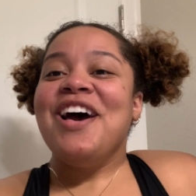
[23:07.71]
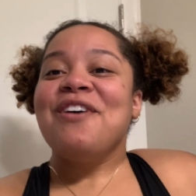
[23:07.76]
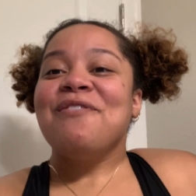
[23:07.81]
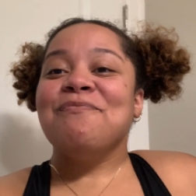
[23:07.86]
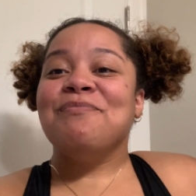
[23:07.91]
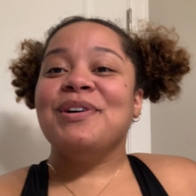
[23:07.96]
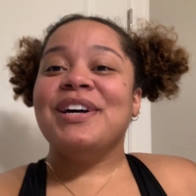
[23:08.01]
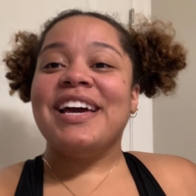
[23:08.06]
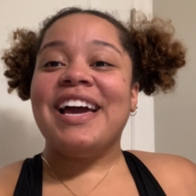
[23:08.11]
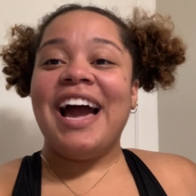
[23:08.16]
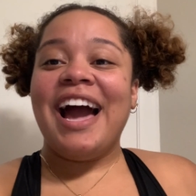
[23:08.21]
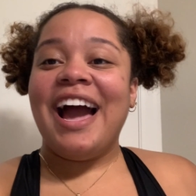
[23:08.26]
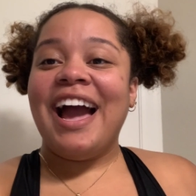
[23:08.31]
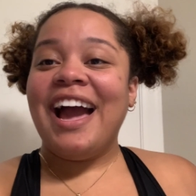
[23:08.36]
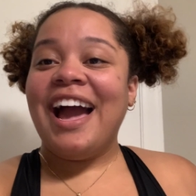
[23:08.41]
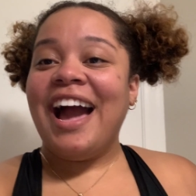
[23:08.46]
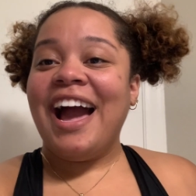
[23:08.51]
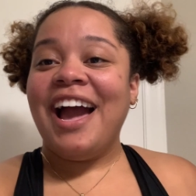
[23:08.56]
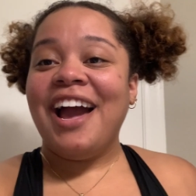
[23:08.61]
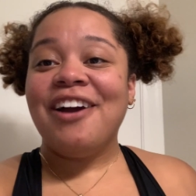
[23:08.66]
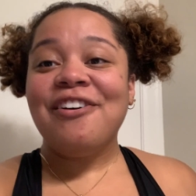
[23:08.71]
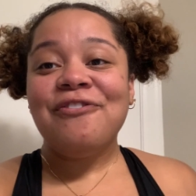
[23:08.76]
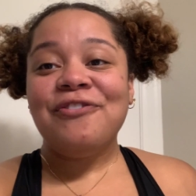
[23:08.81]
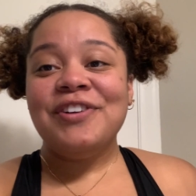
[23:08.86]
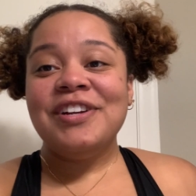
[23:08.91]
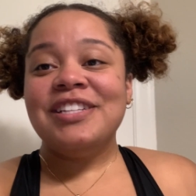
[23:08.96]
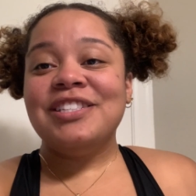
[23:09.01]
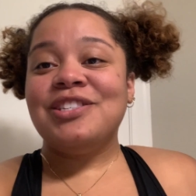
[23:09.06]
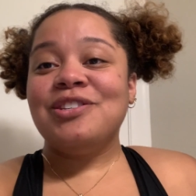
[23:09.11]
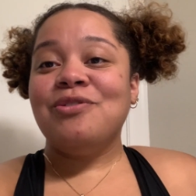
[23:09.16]
but I have
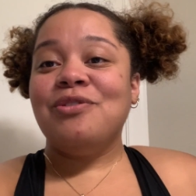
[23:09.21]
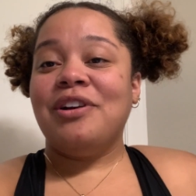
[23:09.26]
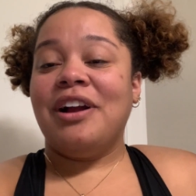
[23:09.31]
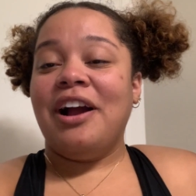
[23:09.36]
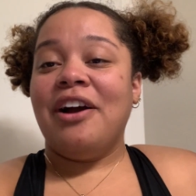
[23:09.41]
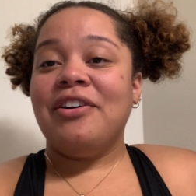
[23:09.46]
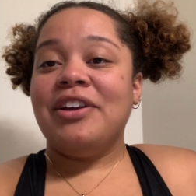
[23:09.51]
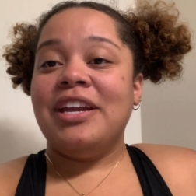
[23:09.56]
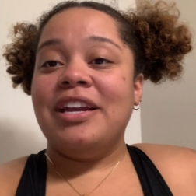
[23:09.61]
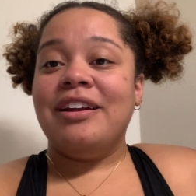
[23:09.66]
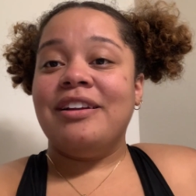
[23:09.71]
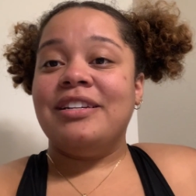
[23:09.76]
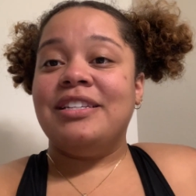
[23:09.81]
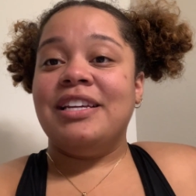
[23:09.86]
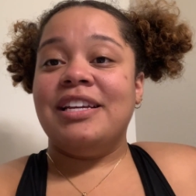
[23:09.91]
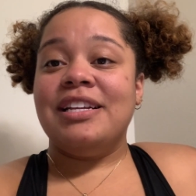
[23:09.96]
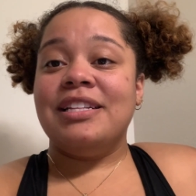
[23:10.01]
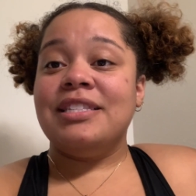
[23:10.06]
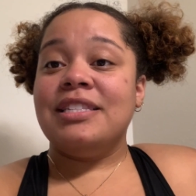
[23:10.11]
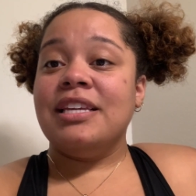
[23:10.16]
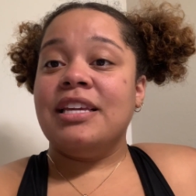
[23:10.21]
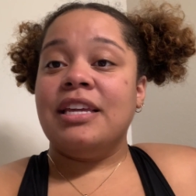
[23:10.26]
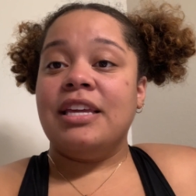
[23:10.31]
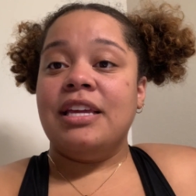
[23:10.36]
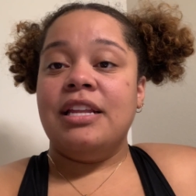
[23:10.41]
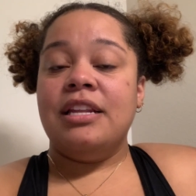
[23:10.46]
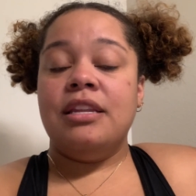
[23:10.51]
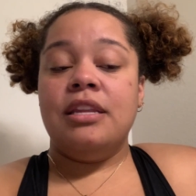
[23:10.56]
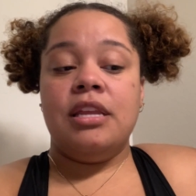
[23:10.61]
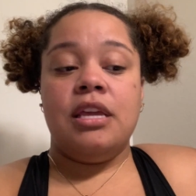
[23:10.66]
friends who are out here dancing,
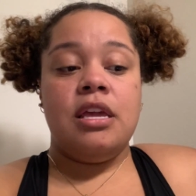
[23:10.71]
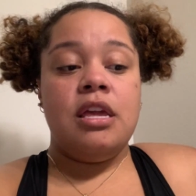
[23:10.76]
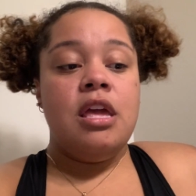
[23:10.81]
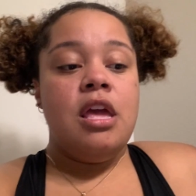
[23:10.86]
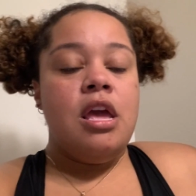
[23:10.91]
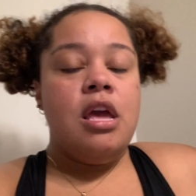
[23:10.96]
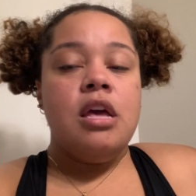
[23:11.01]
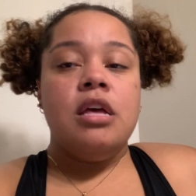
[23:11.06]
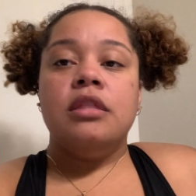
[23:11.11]
getting it.